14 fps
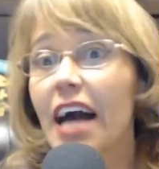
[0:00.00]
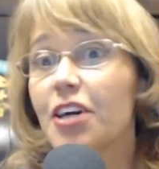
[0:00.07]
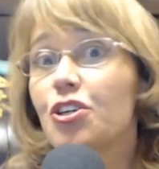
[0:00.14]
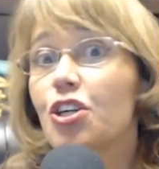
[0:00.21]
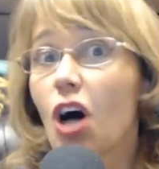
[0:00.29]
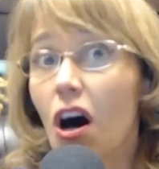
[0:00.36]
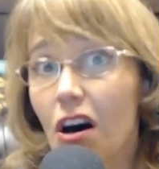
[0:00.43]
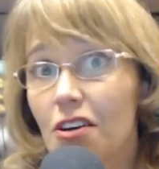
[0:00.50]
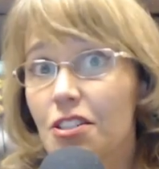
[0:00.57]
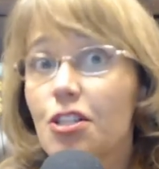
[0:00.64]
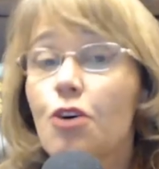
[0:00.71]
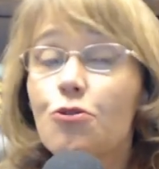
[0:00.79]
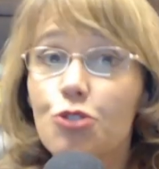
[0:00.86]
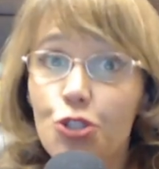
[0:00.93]
I could
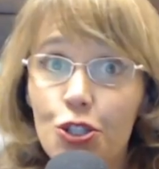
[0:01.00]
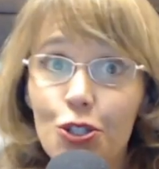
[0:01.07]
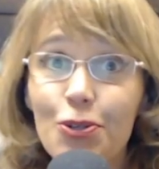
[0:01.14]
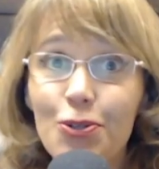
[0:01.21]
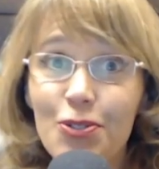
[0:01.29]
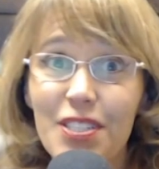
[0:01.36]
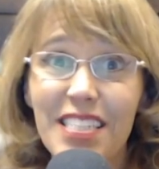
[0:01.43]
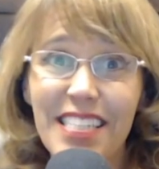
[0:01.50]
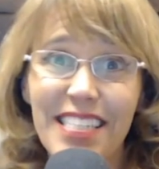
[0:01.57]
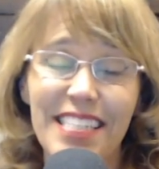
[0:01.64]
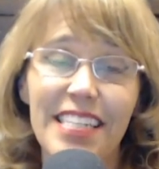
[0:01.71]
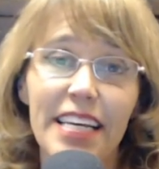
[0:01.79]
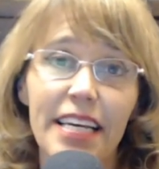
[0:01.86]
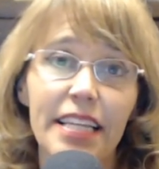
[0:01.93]
also choose to
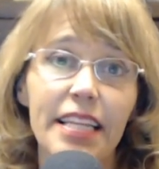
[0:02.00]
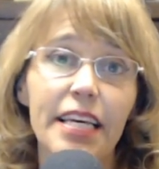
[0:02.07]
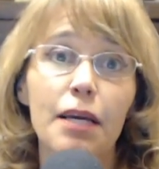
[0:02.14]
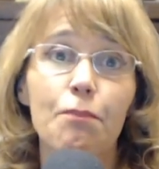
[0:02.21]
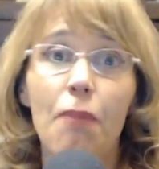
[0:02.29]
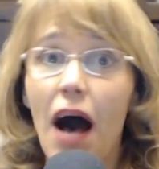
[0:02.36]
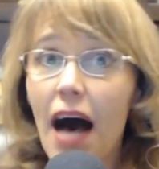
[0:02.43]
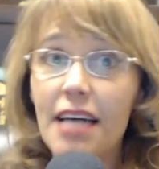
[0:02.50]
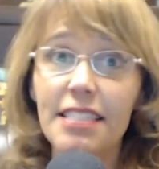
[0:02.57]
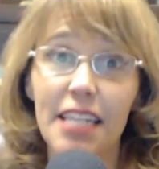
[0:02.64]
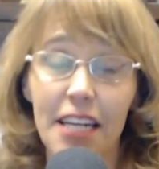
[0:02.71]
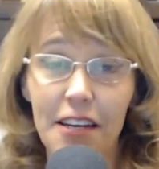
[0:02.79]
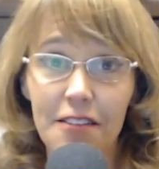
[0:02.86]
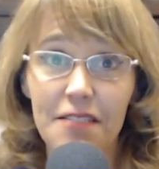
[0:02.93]
see the
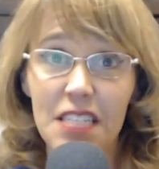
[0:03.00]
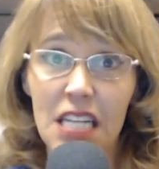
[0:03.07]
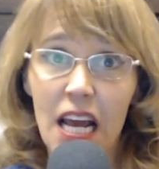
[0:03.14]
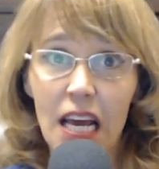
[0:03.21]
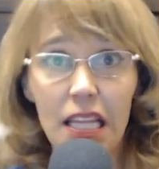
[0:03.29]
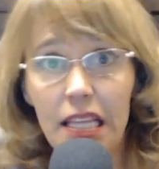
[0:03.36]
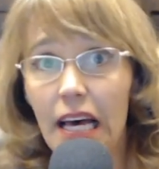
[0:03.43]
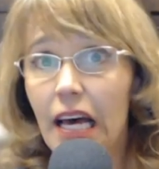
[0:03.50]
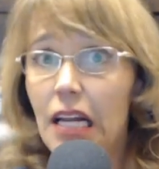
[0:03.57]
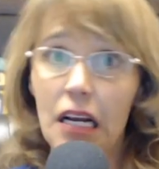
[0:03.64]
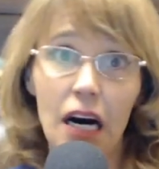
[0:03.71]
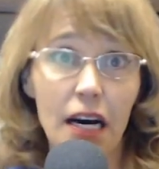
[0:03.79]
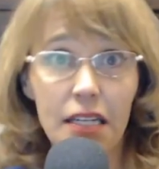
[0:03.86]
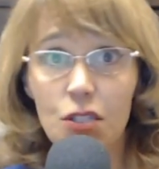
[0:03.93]
positives
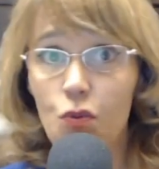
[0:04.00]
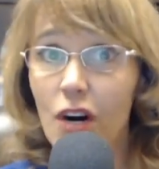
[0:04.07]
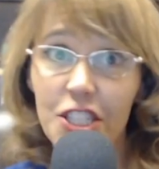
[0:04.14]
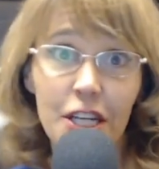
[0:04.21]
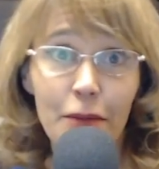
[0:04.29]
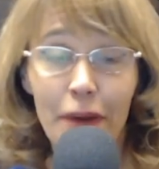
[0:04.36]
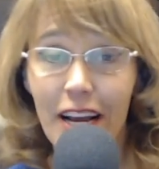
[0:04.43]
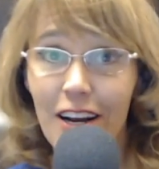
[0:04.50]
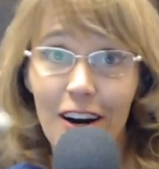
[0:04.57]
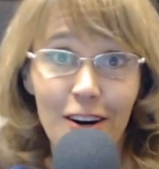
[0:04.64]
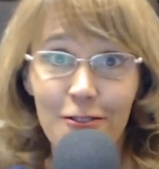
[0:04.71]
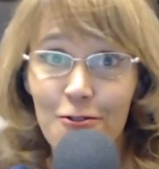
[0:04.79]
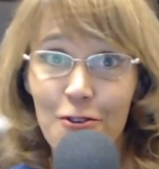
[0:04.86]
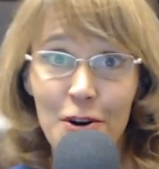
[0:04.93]
that God is washing my
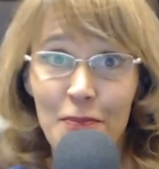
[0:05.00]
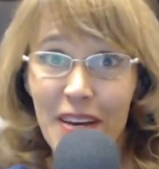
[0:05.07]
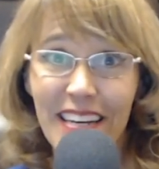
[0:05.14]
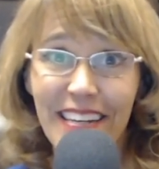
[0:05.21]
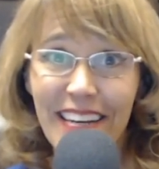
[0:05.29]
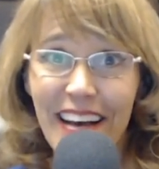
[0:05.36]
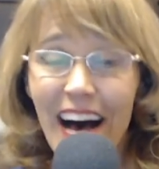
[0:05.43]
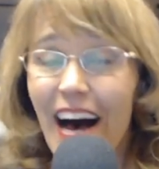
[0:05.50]
car for me.